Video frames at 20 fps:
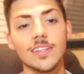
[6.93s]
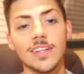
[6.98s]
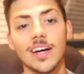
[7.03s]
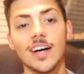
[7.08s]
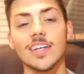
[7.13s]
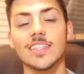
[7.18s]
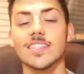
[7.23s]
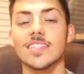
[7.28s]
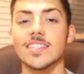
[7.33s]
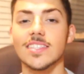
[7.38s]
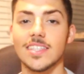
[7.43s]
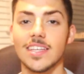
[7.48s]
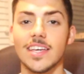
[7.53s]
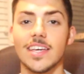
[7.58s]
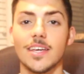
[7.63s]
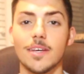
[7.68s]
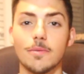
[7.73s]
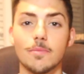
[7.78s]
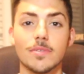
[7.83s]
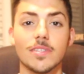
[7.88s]
loss
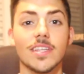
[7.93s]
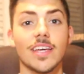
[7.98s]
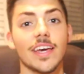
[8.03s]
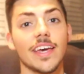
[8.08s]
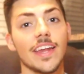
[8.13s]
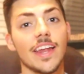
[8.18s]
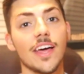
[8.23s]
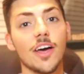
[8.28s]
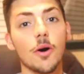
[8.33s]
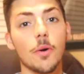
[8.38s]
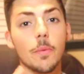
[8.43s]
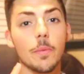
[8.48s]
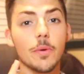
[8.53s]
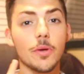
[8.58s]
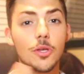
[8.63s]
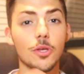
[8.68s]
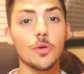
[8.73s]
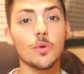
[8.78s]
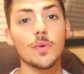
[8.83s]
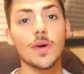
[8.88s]
tips that can help
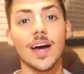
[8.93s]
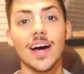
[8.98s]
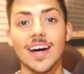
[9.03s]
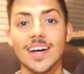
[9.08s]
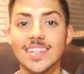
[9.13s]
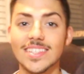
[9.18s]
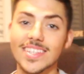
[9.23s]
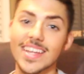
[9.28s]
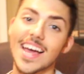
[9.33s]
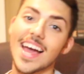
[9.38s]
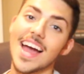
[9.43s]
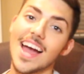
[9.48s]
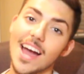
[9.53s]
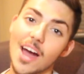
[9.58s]
you guys